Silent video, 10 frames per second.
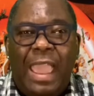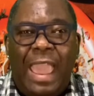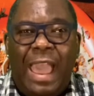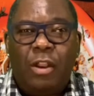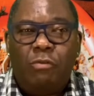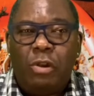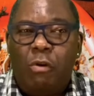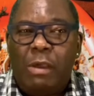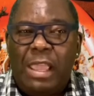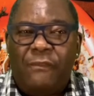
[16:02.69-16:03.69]
I don't
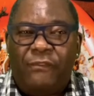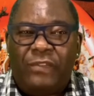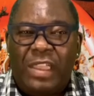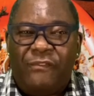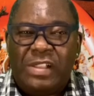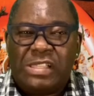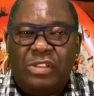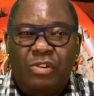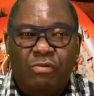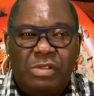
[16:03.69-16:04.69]
know if, if it's
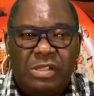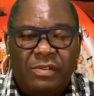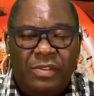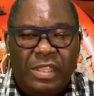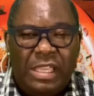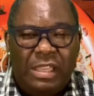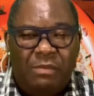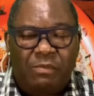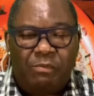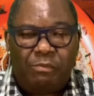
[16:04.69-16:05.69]
new to the